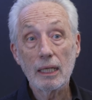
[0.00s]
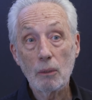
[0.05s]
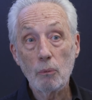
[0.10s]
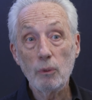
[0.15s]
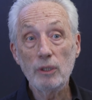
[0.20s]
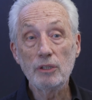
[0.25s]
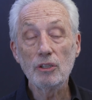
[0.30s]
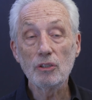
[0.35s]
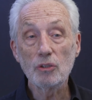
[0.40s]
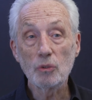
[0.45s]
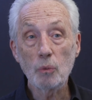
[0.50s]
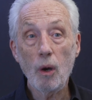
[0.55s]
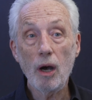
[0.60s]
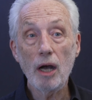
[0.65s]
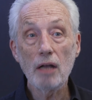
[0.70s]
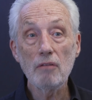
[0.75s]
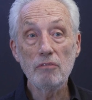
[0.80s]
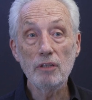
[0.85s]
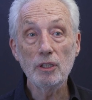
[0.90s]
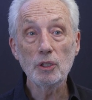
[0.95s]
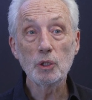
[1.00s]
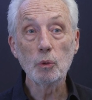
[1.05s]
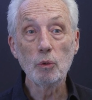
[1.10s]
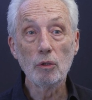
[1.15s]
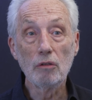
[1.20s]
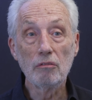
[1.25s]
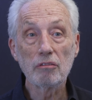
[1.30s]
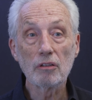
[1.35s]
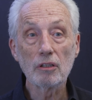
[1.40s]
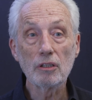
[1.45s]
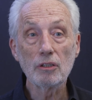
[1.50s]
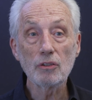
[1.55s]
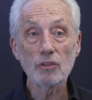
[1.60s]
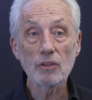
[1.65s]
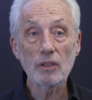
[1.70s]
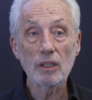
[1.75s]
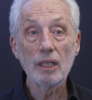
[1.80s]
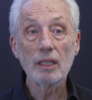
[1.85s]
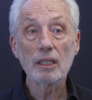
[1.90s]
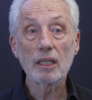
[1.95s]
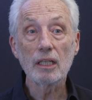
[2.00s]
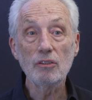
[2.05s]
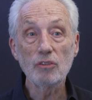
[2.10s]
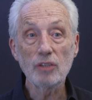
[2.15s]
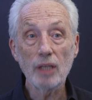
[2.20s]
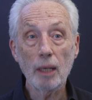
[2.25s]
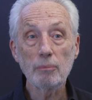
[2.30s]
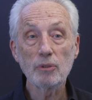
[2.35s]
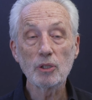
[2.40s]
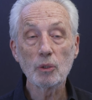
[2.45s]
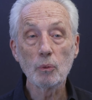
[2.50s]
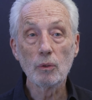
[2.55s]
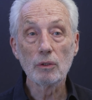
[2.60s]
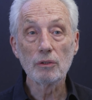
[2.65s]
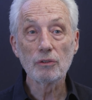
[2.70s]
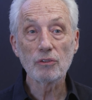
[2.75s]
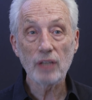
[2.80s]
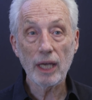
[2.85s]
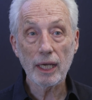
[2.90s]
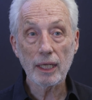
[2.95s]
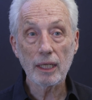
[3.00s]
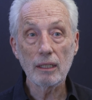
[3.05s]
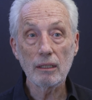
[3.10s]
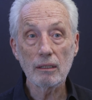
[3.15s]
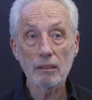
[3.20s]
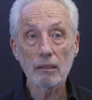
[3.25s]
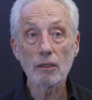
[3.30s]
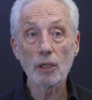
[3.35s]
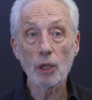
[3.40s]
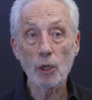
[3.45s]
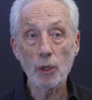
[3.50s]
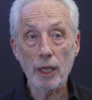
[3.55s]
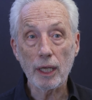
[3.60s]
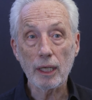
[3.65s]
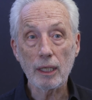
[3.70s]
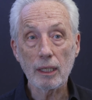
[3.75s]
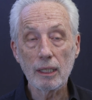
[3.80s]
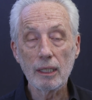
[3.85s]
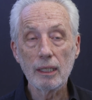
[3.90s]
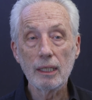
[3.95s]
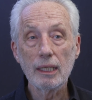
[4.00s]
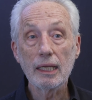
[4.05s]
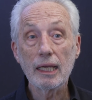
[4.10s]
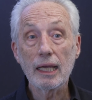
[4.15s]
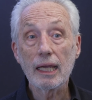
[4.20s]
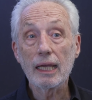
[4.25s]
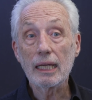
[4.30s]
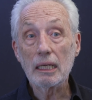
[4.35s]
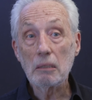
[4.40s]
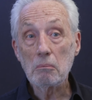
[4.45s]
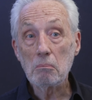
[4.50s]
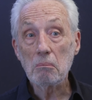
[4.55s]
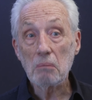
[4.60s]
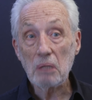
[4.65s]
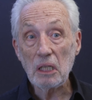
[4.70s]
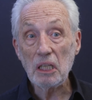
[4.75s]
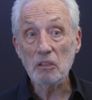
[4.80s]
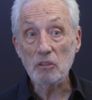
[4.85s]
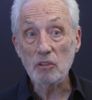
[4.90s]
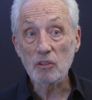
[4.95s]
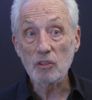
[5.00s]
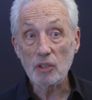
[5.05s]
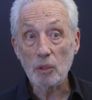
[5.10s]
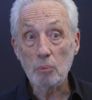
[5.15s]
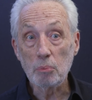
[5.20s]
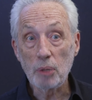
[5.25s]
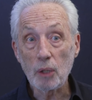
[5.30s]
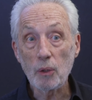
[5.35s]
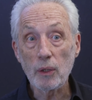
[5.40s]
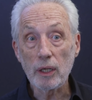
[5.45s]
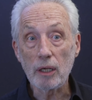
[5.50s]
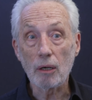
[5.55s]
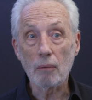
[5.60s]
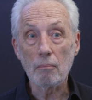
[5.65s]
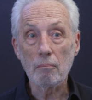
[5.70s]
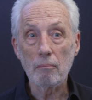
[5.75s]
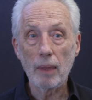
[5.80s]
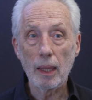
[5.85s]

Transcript: Which is why visual first, conceptual second learning is superior,